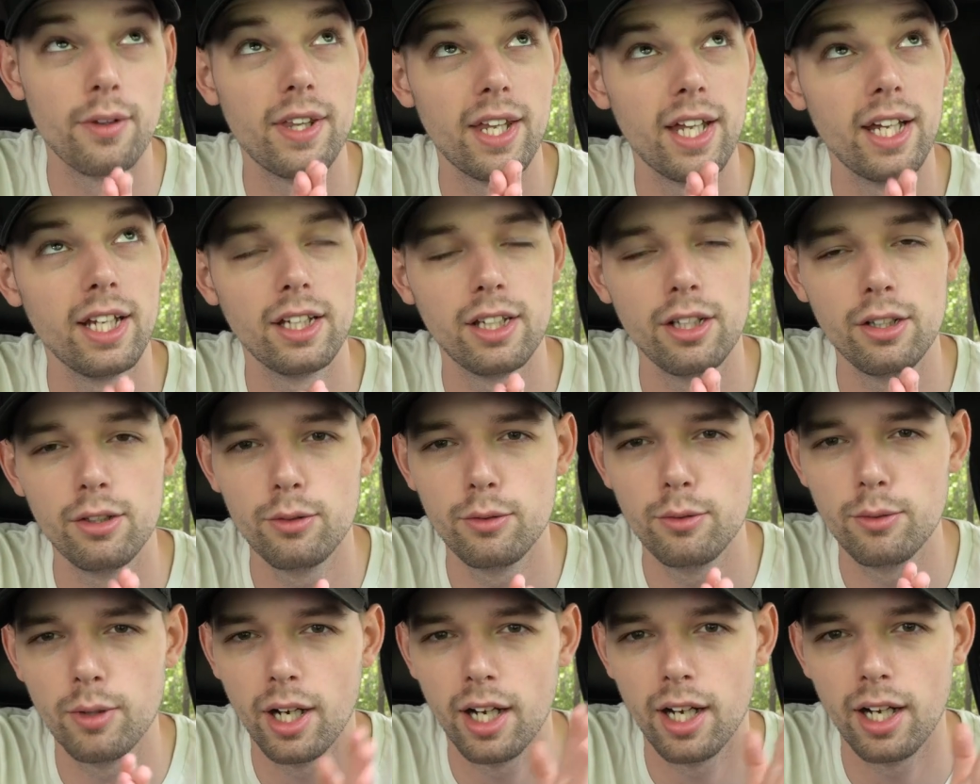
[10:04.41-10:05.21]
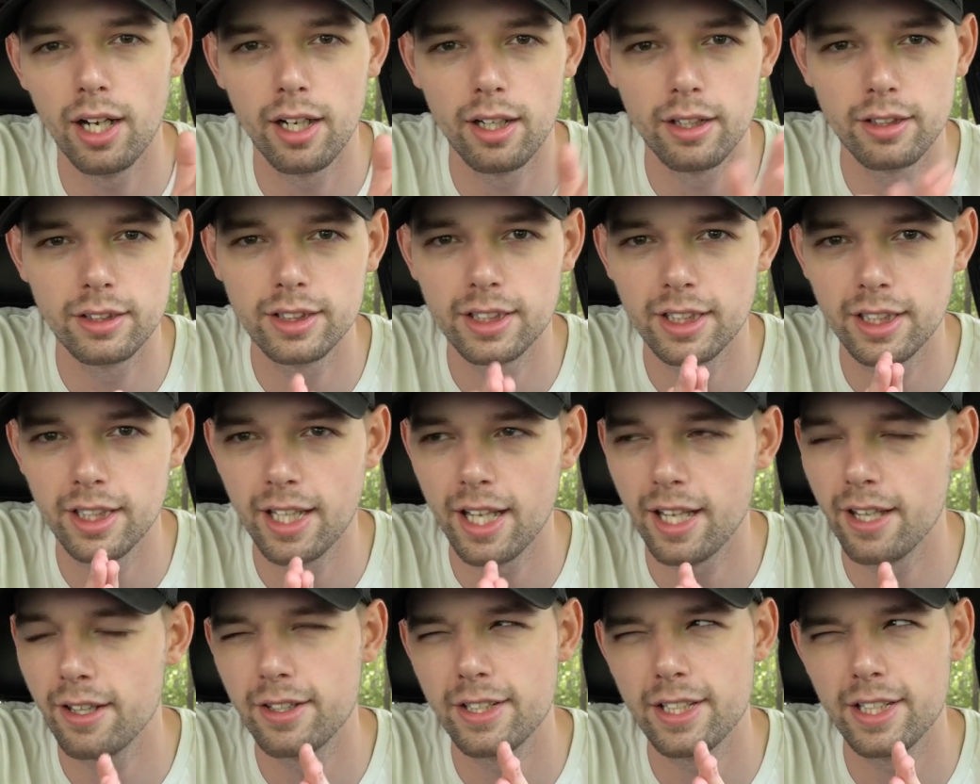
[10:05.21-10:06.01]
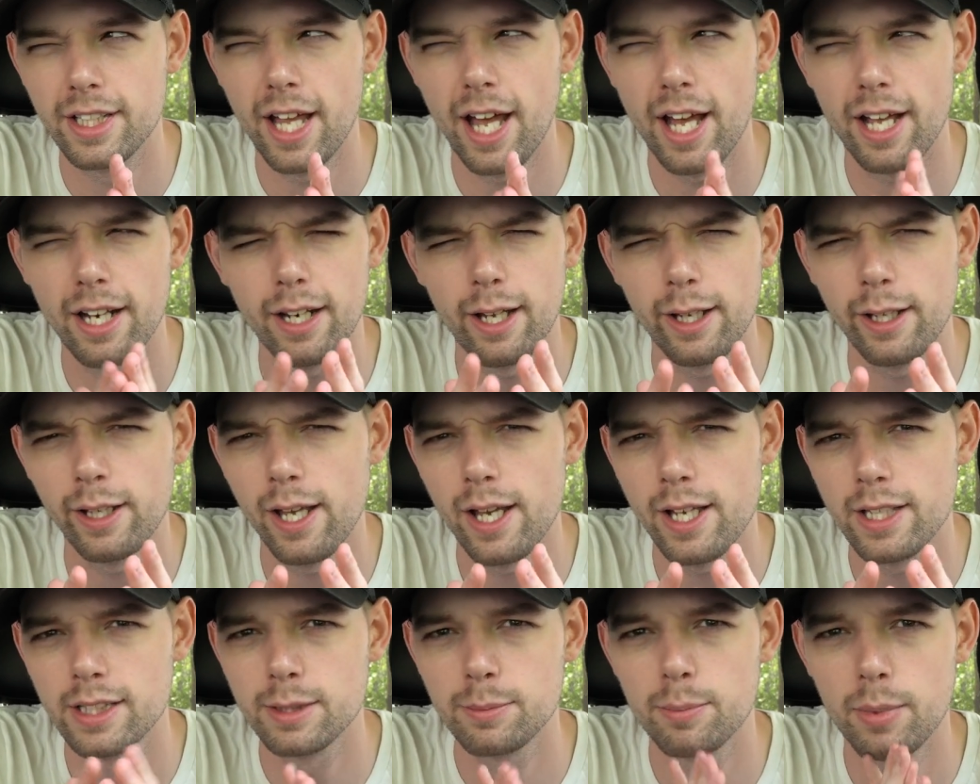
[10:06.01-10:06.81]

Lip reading: thank you to that, I guess.